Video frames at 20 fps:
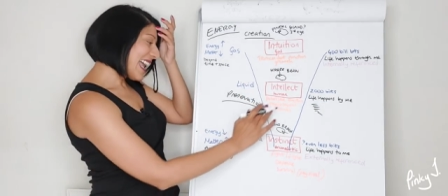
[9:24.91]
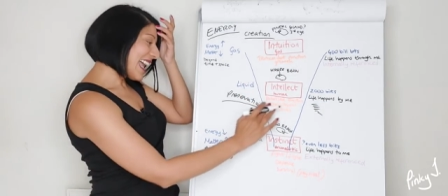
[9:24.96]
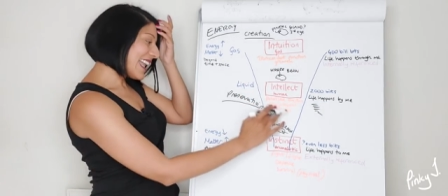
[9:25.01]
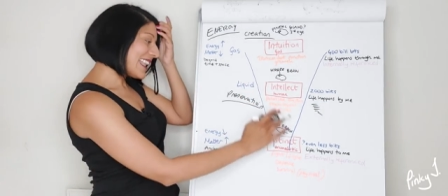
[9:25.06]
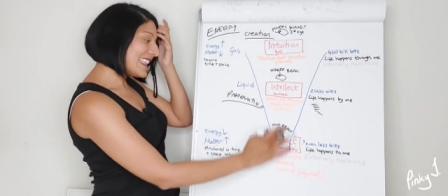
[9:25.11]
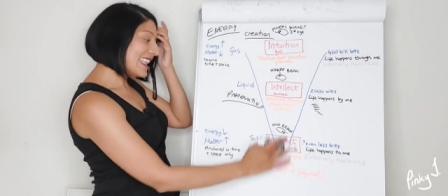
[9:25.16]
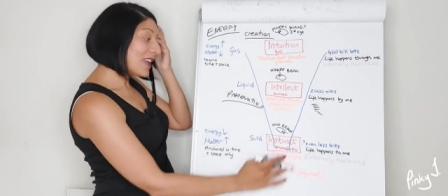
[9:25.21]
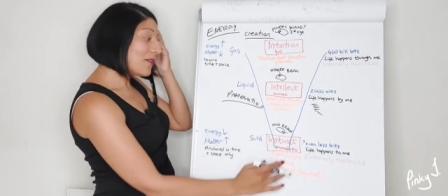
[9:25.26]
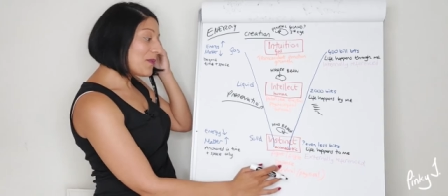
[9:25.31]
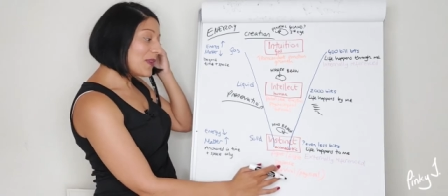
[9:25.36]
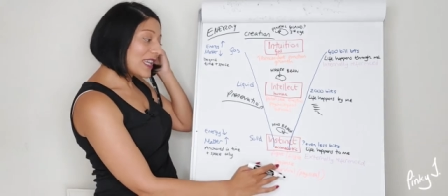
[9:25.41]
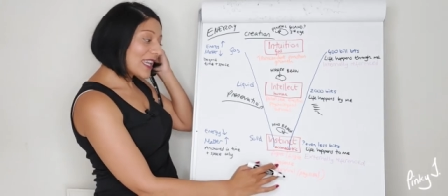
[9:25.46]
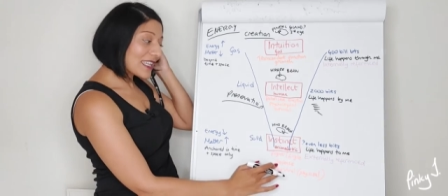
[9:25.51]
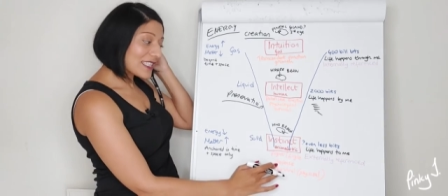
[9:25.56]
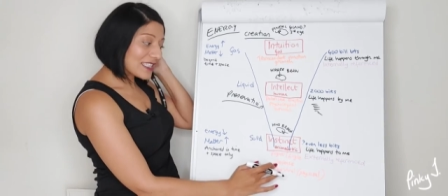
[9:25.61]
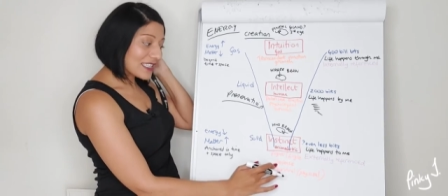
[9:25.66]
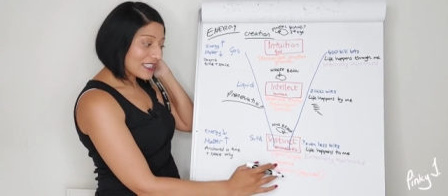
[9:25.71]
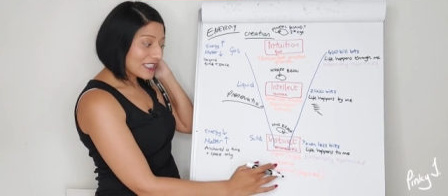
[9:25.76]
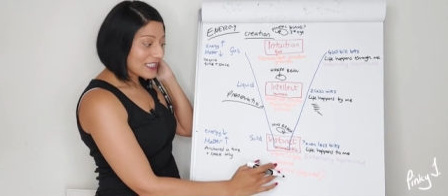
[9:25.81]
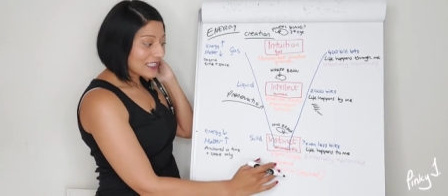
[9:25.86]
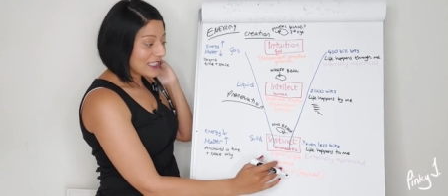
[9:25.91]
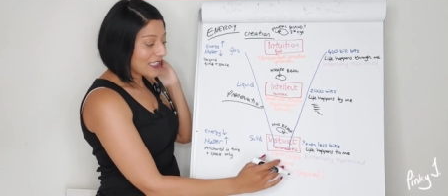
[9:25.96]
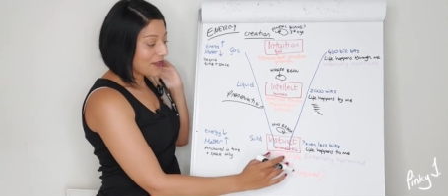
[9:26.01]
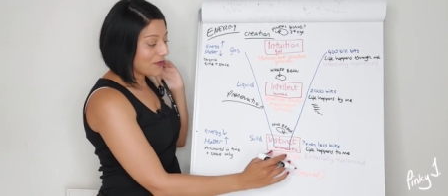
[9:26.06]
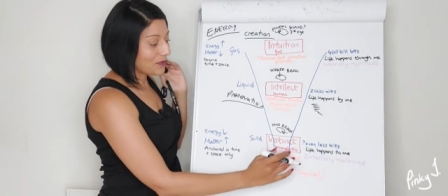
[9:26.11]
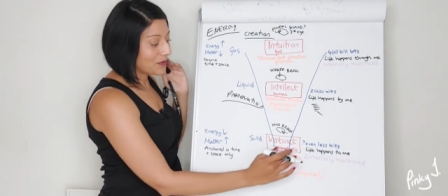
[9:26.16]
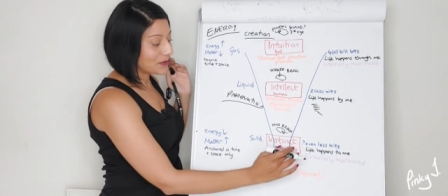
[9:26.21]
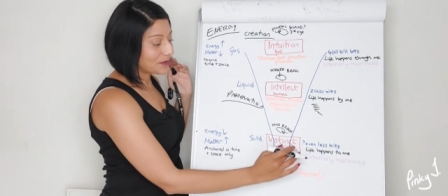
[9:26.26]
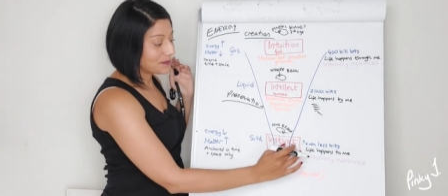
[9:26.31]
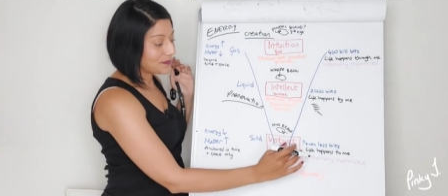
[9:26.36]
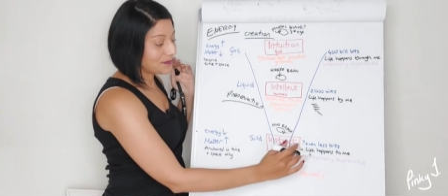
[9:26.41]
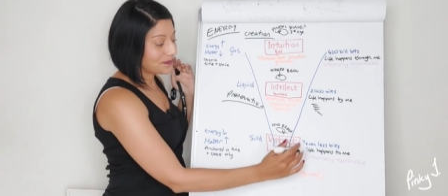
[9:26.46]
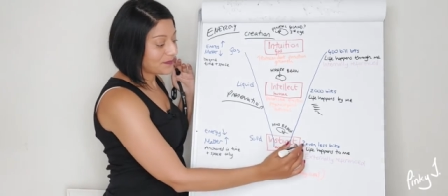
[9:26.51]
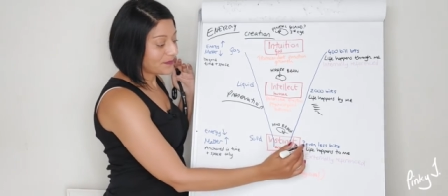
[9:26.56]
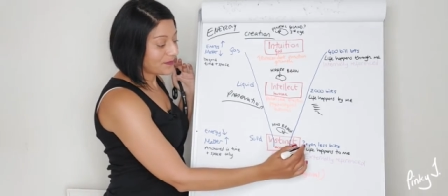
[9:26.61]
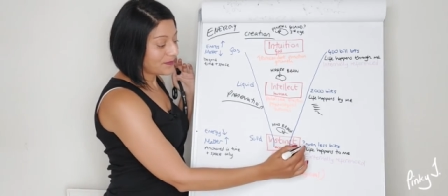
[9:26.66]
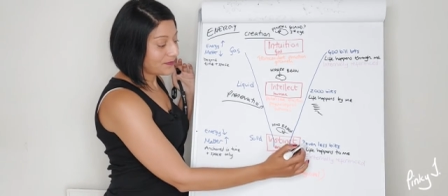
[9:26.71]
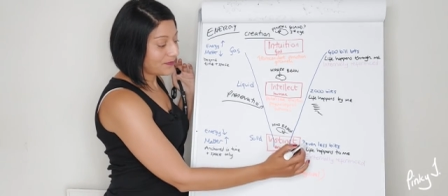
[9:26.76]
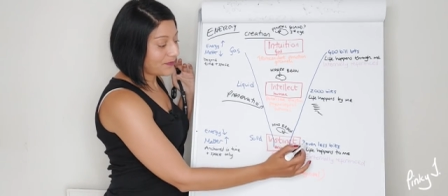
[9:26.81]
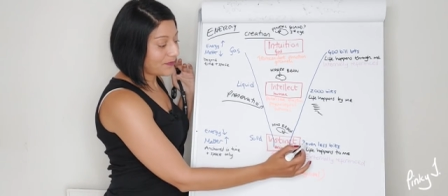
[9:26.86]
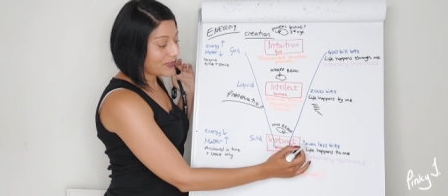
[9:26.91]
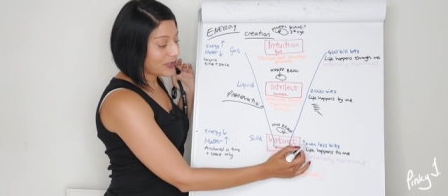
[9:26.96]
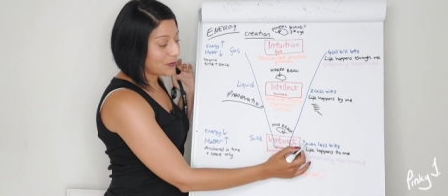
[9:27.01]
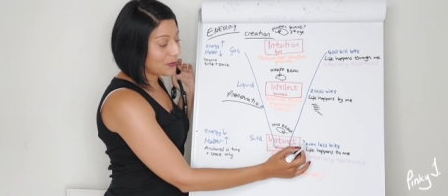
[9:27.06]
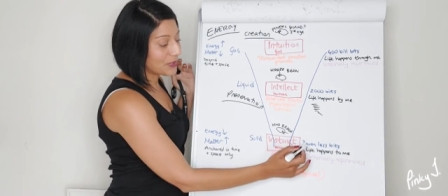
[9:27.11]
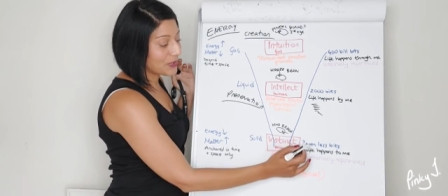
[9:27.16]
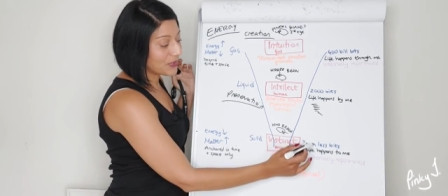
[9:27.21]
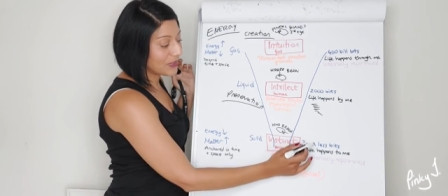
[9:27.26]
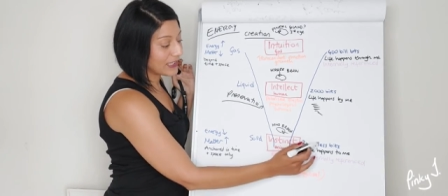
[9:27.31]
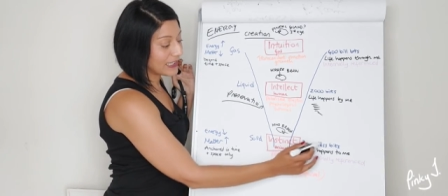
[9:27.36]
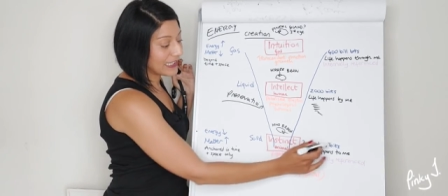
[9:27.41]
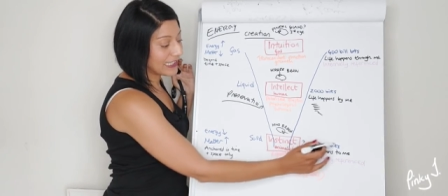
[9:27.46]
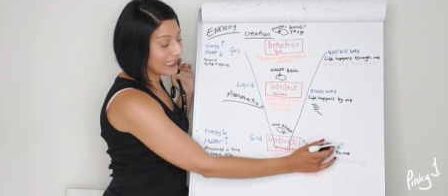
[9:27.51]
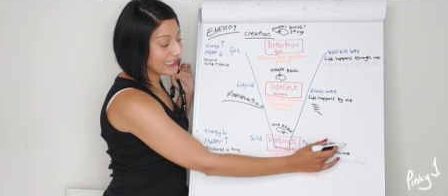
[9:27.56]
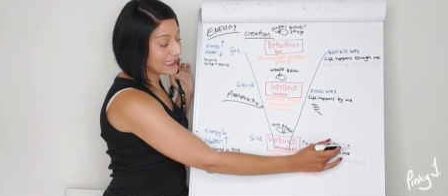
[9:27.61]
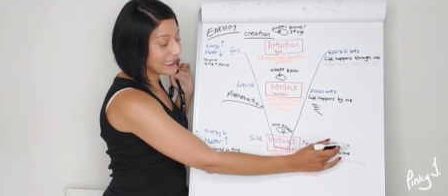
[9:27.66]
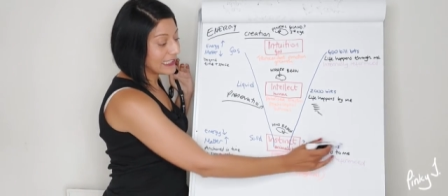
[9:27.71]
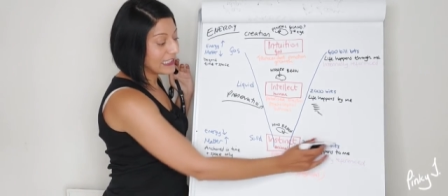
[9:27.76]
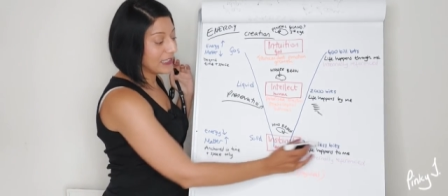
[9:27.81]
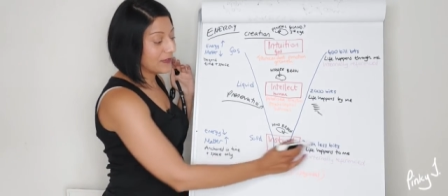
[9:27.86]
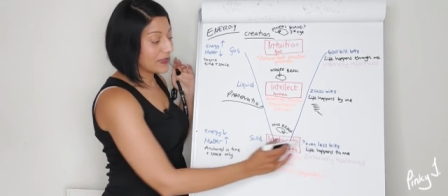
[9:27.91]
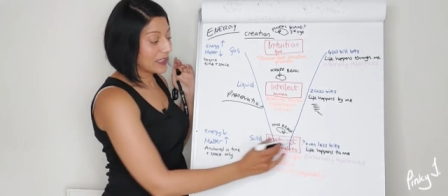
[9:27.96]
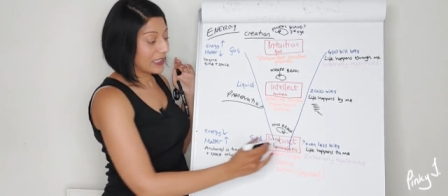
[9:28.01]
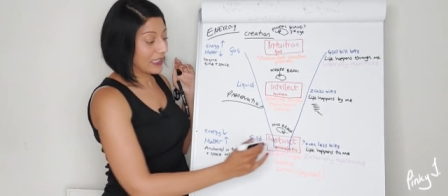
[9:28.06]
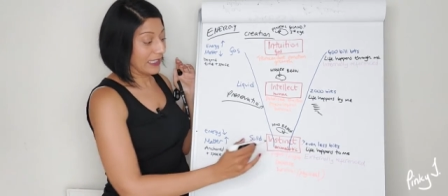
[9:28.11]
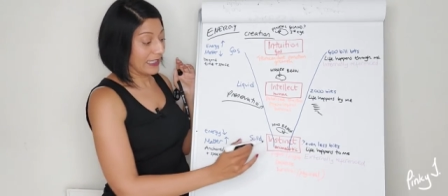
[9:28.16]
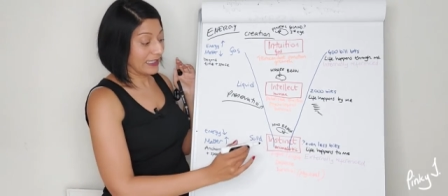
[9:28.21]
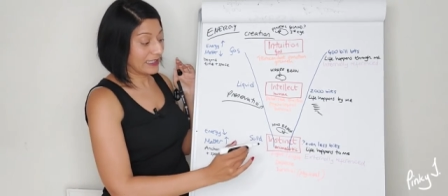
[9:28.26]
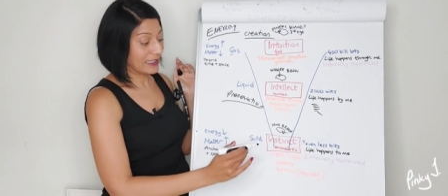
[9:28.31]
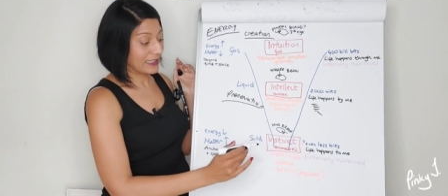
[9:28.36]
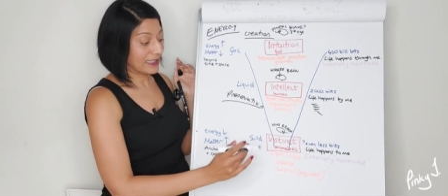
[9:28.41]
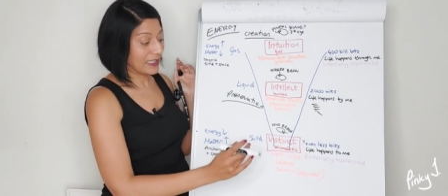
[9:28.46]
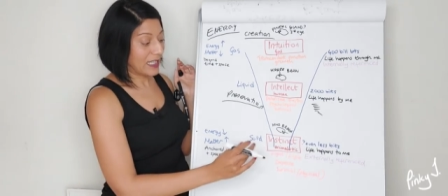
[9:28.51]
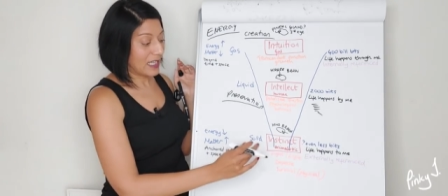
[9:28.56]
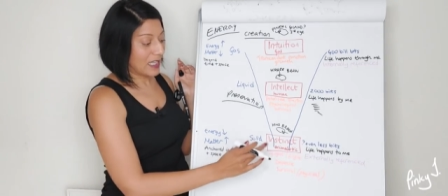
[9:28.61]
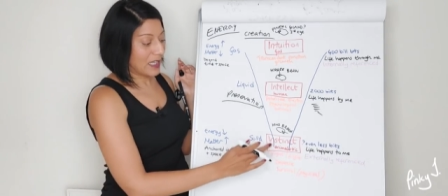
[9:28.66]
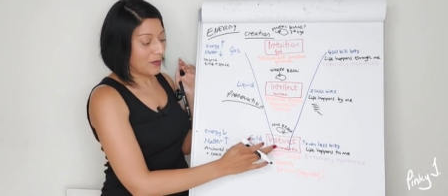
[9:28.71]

And then we get to this level, which I think is even less.